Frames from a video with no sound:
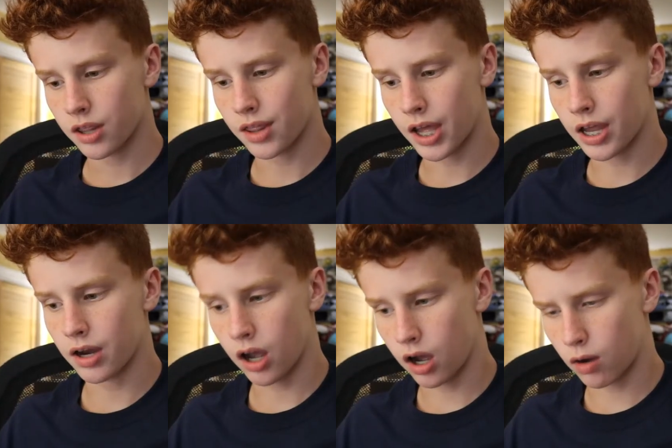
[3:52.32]

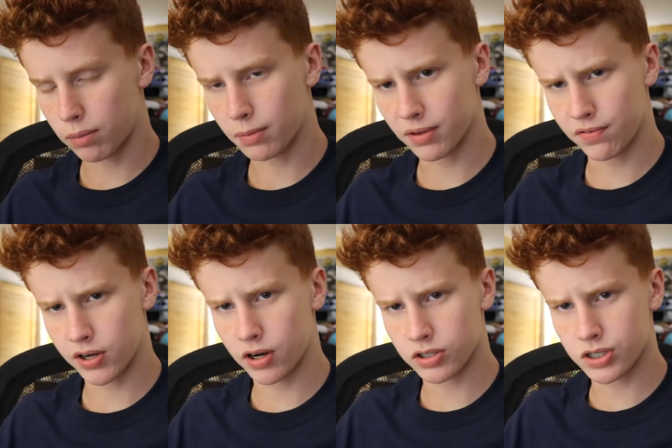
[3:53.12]
then I'll probably
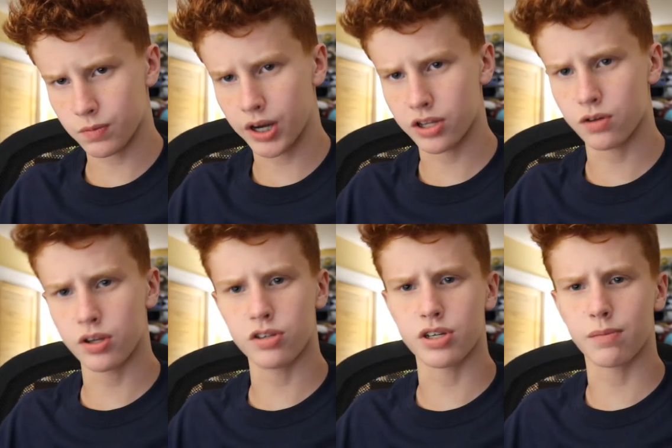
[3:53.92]
figure out some way to do
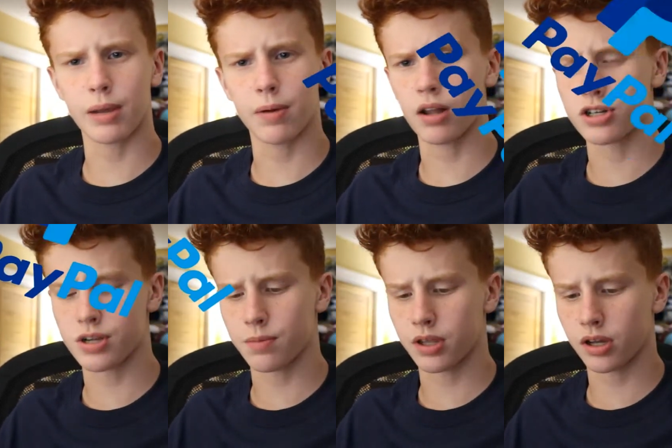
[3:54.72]
it using PayPal or
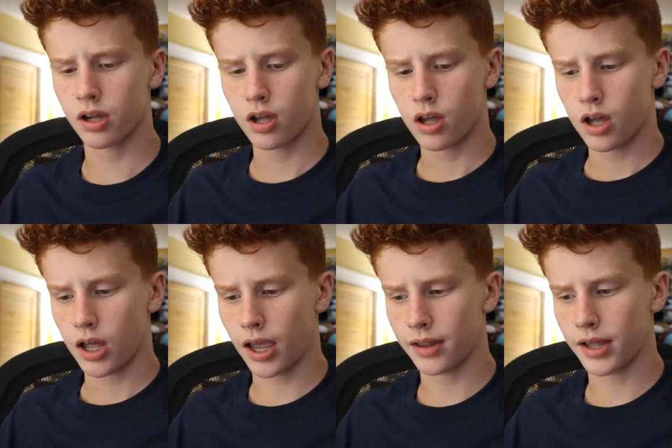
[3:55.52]
something,
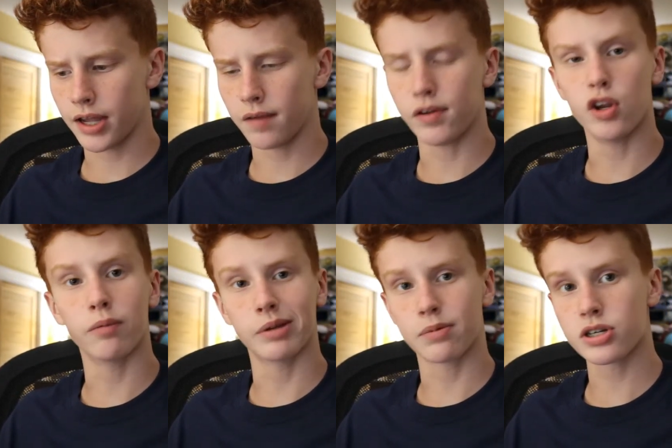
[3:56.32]
and then if you know me